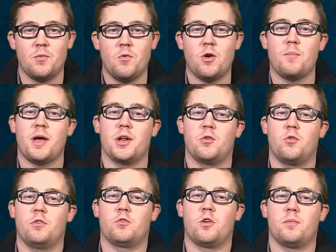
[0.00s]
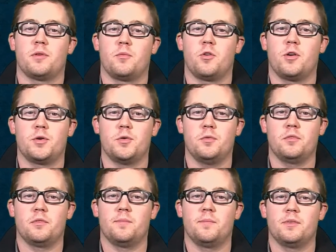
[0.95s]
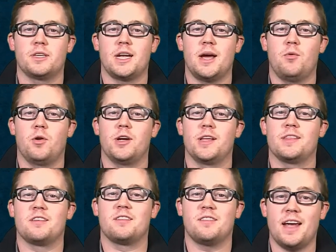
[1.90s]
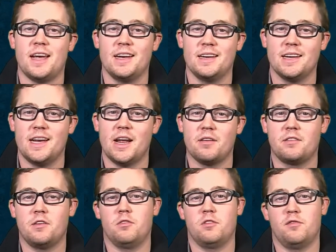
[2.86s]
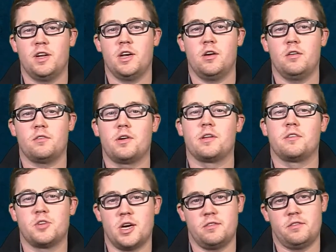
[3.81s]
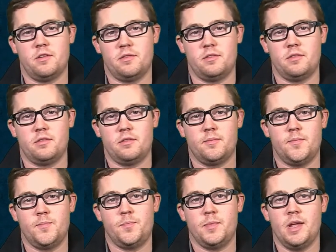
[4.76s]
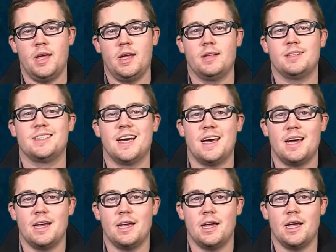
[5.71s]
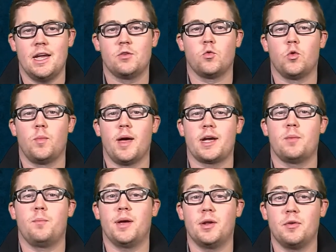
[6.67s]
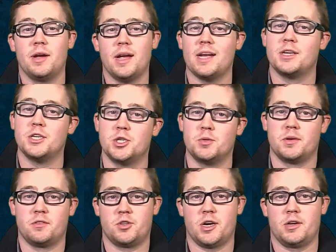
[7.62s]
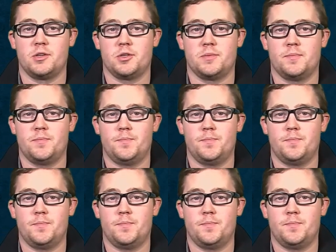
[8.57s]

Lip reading: Welcome back to Croy's Chromosome Chronicles. Today we're looking at the second in our series of videos on exchange surfaces. Today it's all about capillary and tissue exchange.